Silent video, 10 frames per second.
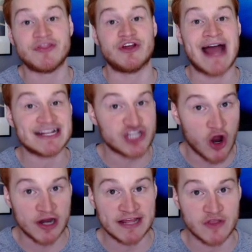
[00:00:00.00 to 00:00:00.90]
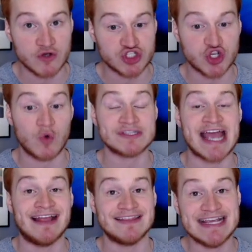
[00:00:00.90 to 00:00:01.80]
They're not targeting those schools,
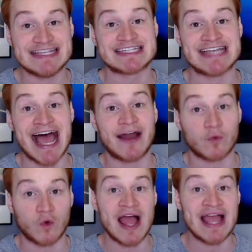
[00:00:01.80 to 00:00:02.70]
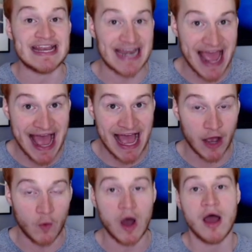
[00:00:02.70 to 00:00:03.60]
at least not right
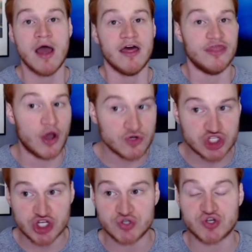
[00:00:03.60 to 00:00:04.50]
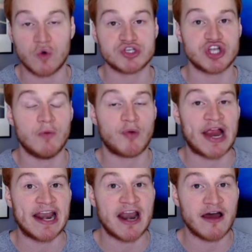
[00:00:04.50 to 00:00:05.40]
now. Those two schools don't bring
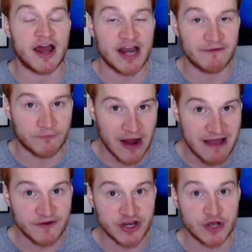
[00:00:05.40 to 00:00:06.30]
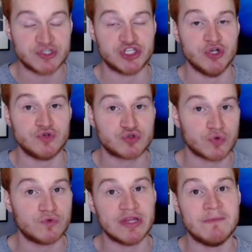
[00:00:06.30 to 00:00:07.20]
in enough revenue to
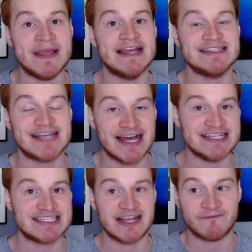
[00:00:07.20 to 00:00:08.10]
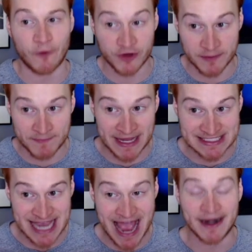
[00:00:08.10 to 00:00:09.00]
truly be enticing for the Big
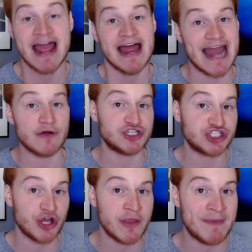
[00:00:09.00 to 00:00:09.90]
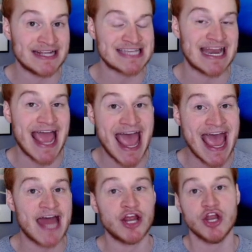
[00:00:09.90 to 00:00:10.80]
Ten. Now, should the Big Ten
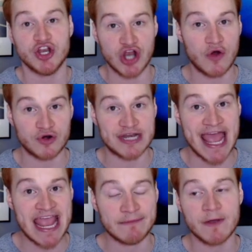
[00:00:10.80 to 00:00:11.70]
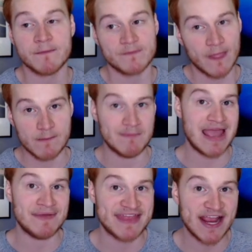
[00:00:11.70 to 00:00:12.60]
add Notre Dame,
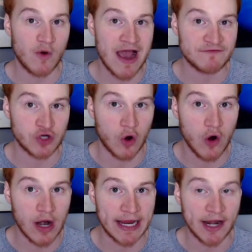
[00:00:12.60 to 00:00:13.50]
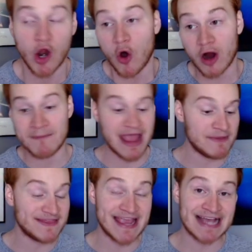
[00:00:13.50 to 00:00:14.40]
maybe they go after Oregon. Or
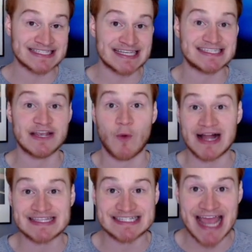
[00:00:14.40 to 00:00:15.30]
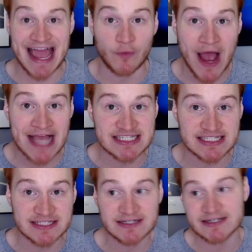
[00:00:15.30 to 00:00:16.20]
maybe the SEC wants to head
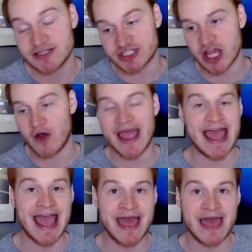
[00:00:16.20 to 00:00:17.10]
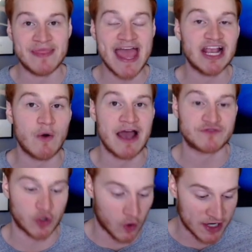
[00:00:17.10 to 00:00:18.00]
west, so and they go
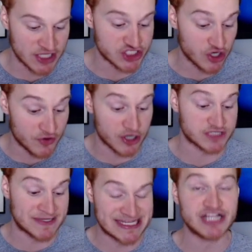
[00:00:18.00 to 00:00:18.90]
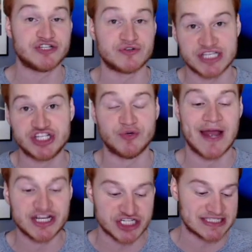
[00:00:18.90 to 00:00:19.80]
after Oregon. So there's potential
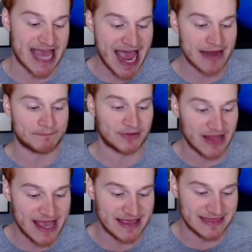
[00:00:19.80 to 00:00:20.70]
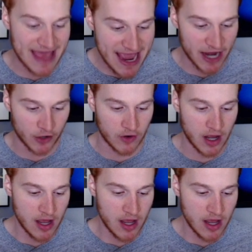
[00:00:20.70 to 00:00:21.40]
situations at play there.